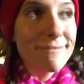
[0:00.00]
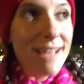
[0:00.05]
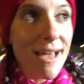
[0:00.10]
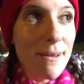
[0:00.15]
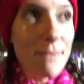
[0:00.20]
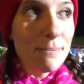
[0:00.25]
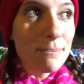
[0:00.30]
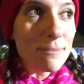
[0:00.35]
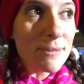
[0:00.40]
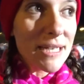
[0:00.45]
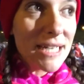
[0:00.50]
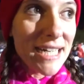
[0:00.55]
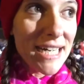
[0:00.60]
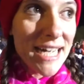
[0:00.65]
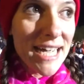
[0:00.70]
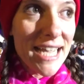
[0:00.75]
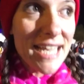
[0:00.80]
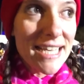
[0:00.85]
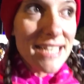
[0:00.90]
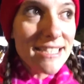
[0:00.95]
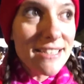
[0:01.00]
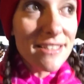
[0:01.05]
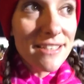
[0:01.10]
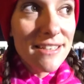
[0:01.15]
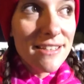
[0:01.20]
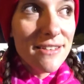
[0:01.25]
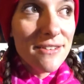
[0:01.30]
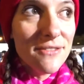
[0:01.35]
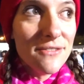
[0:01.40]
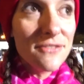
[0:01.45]
I'm kind
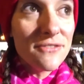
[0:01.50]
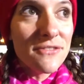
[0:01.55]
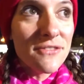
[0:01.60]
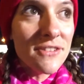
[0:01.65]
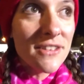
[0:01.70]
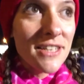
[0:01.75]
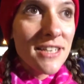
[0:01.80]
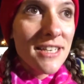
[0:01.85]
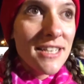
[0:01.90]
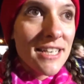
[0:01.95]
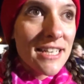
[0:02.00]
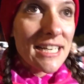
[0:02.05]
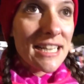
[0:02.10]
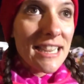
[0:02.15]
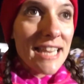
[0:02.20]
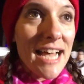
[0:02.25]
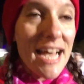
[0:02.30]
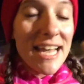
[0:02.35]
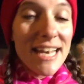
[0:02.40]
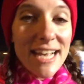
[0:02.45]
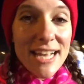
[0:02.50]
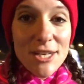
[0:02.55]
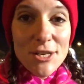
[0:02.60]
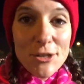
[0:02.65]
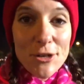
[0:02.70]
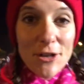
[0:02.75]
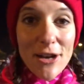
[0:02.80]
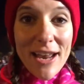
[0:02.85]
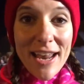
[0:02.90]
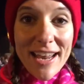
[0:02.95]
of glad I
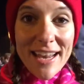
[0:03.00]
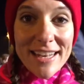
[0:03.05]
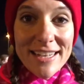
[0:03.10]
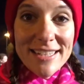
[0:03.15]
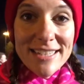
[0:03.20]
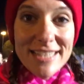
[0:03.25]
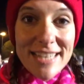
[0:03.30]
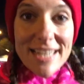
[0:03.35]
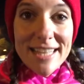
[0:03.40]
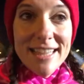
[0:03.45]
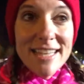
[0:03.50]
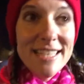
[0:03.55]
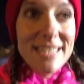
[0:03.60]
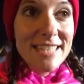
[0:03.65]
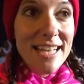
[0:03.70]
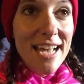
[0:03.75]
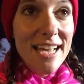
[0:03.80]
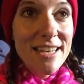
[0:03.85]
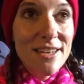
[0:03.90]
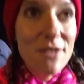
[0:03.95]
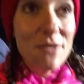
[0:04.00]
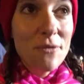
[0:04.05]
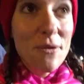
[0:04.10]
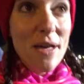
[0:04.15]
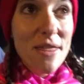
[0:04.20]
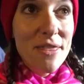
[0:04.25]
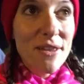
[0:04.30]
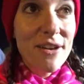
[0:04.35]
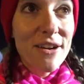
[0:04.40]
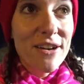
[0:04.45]
trained in this kind of
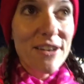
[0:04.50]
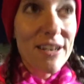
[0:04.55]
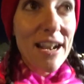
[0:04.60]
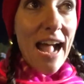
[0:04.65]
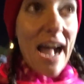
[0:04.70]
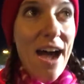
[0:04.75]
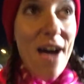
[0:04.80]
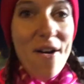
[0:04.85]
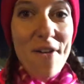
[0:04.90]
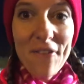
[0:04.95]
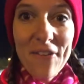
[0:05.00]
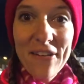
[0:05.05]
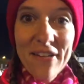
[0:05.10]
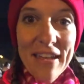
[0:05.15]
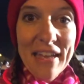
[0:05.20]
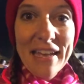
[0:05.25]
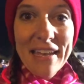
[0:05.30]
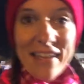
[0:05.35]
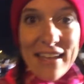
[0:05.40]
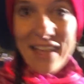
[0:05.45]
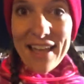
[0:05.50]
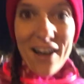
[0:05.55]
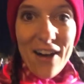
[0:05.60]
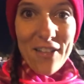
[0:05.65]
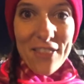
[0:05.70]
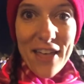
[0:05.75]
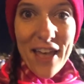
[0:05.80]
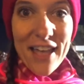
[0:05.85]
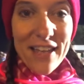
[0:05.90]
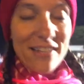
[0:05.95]
weather now.
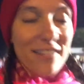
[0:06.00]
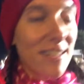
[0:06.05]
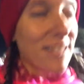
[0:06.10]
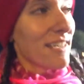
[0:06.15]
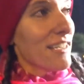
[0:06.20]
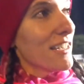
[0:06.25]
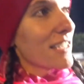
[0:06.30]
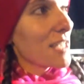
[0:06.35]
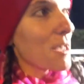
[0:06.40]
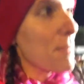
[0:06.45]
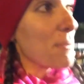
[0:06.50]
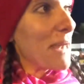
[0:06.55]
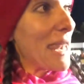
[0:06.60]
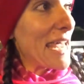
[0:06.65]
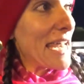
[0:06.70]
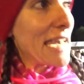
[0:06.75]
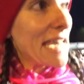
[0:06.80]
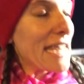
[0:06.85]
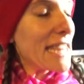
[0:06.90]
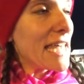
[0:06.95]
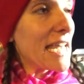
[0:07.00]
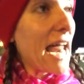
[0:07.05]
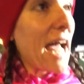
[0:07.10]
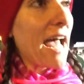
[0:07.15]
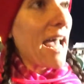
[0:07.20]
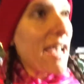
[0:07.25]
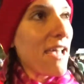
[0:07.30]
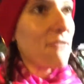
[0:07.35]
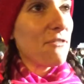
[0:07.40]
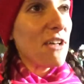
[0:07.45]
All that complaining that
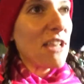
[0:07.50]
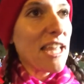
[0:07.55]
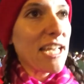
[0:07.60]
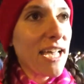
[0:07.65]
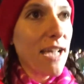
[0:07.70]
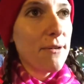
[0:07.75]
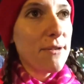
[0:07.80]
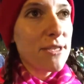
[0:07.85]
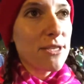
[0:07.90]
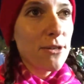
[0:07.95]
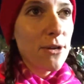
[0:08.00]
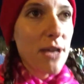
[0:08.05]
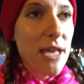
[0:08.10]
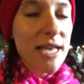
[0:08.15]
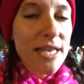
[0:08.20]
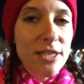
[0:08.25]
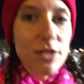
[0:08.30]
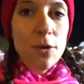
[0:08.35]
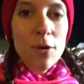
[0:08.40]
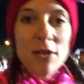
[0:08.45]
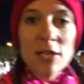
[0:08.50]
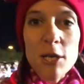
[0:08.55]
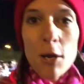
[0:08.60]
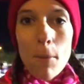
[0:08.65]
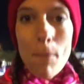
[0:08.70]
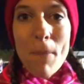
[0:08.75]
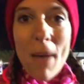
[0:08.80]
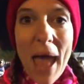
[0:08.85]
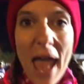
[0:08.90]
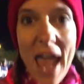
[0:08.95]
I felt like I was doing is going
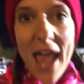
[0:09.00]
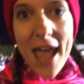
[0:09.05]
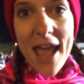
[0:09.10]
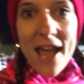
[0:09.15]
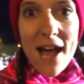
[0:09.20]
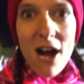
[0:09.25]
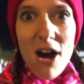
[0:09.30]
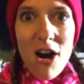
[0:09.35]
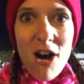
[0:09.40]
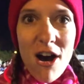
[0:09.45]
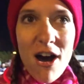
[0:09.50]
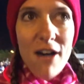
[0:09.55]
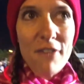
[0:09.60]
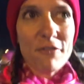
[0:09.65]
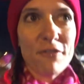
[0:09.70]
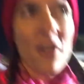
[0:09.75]
to pay off.